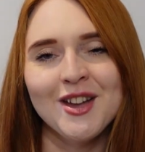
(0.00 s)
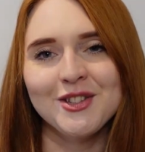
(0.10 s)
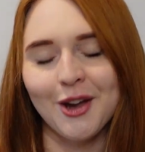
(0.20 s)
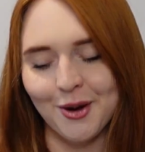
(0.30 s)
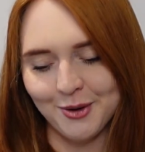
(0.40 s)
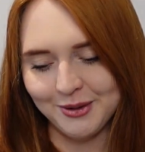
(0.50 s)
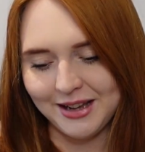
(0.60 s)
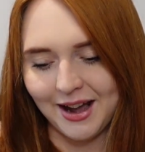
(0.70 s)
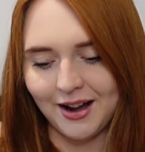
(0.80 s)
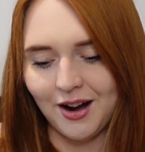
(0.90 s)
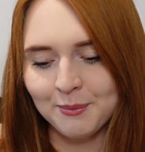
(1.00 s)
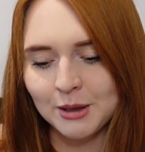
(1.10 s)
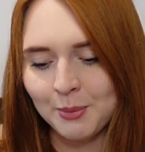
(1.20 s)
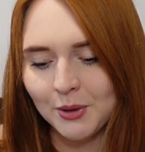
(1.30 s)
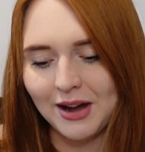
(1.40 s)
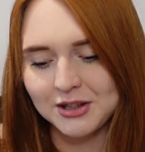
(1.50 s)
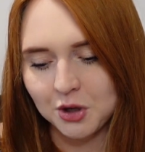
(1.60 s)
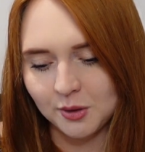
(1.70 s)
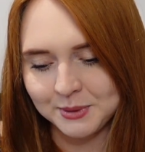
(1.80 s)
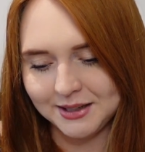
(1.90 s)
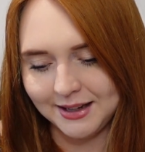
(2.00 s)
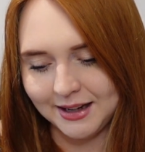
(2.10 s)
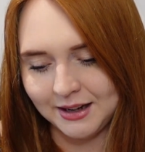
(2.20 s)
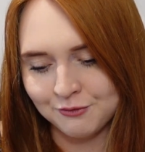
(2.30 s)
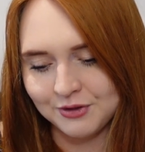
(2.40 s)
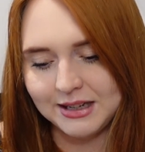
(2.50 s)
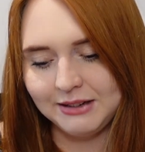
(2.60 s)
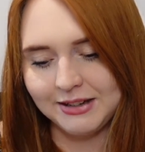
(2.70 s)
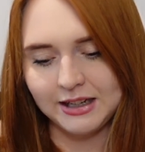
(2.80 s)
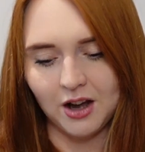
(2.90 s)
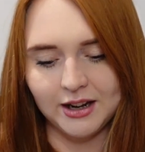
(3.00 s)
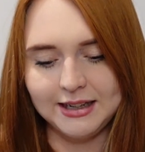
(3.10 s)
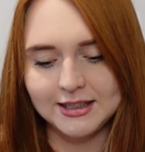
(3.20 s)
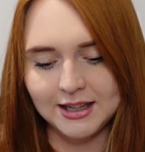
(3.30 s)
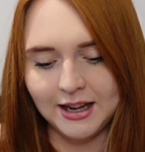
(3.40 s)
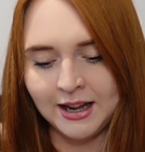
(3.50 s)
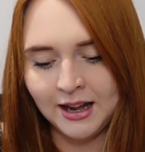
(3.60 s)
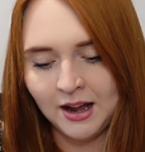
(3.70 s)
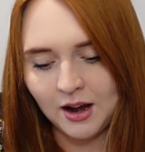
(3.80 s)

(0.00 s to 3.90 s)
So yeah, I'm gonna put that in top tier. Really liked it.